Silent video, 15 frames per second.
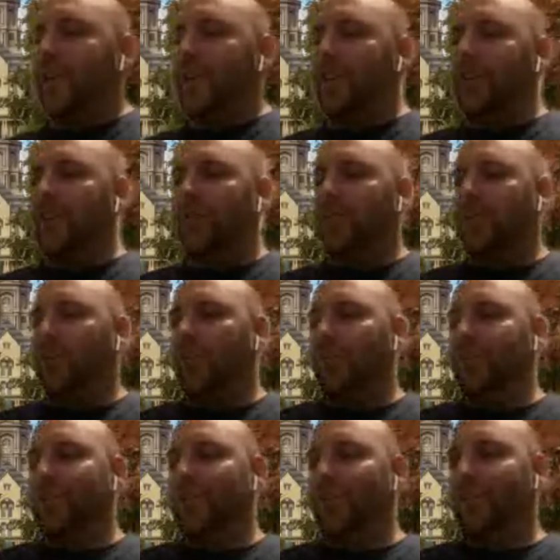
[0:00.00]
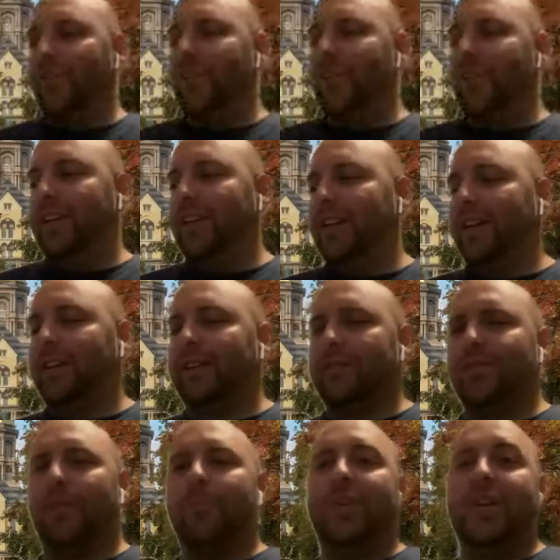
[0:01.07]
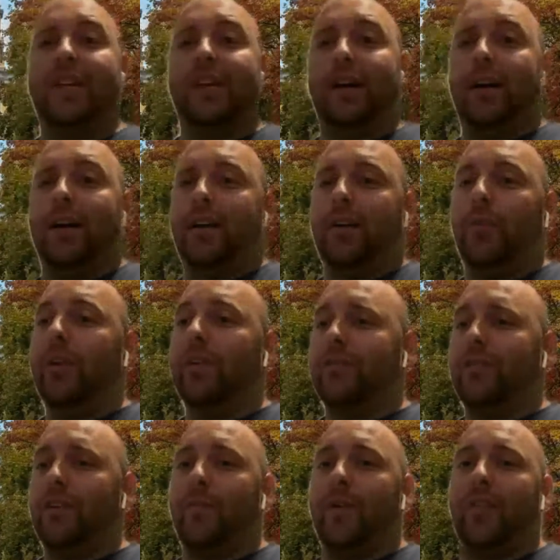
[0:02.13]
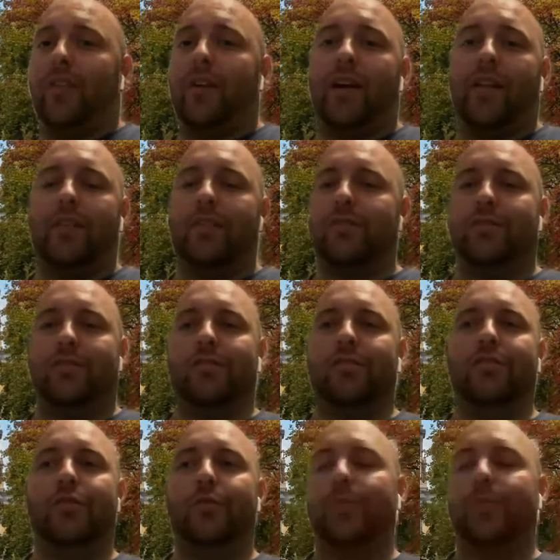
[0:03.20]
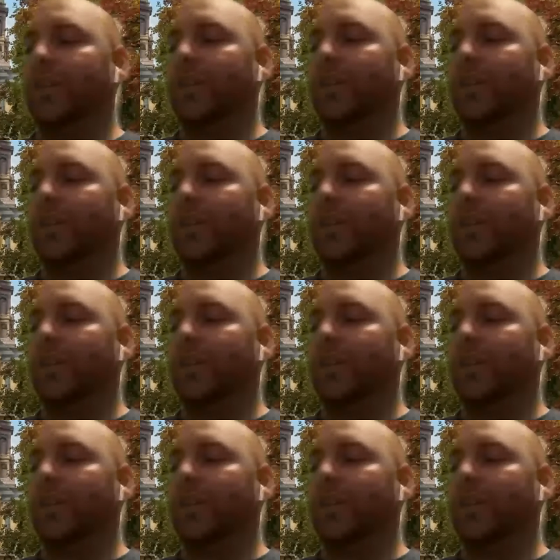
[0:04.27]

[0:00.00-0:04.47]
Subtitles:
I know 2:30 kick. It's on Peacock. We can talk about that. That's just stupid.